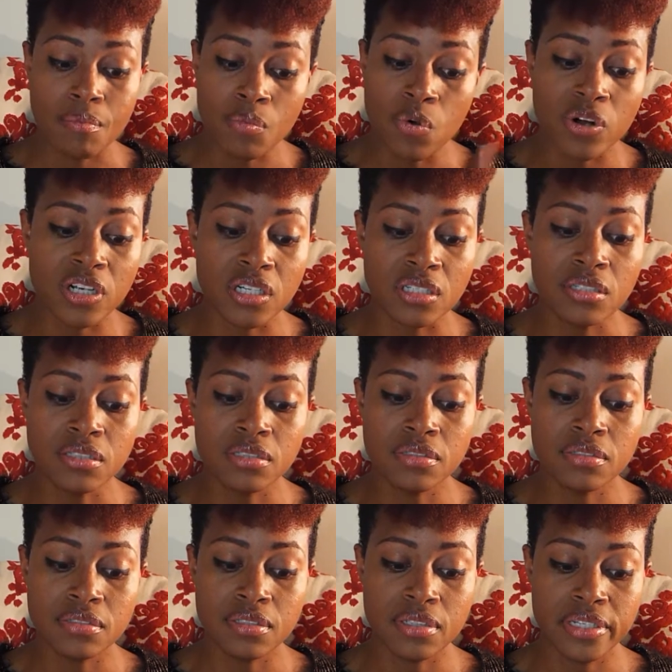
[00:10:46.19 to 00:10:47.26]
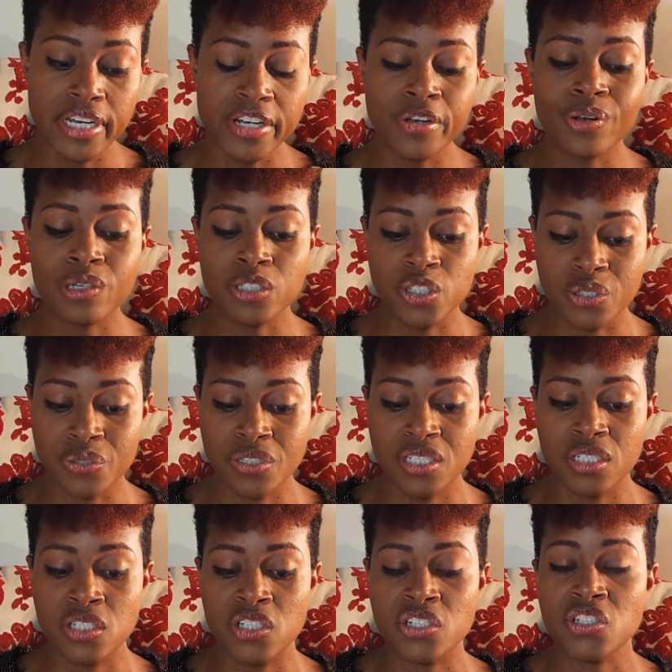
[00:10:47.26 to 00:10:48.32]
more in your juice
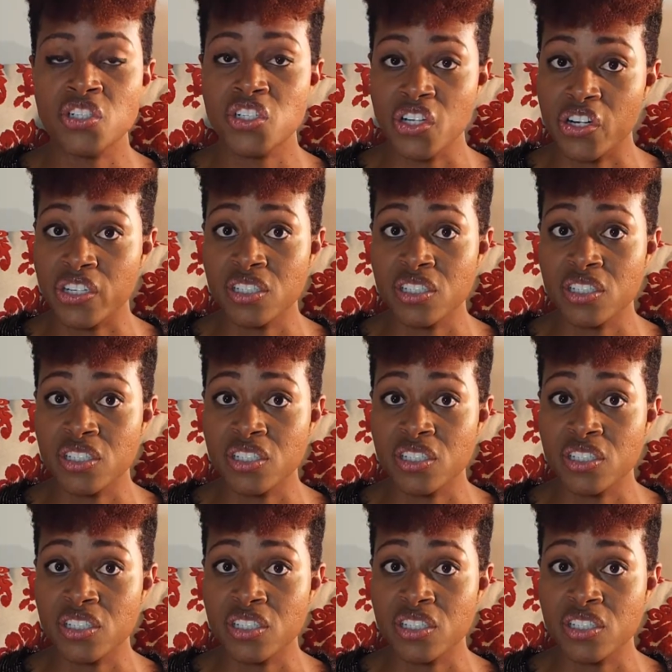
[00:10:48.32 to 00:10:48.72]
than just sugar.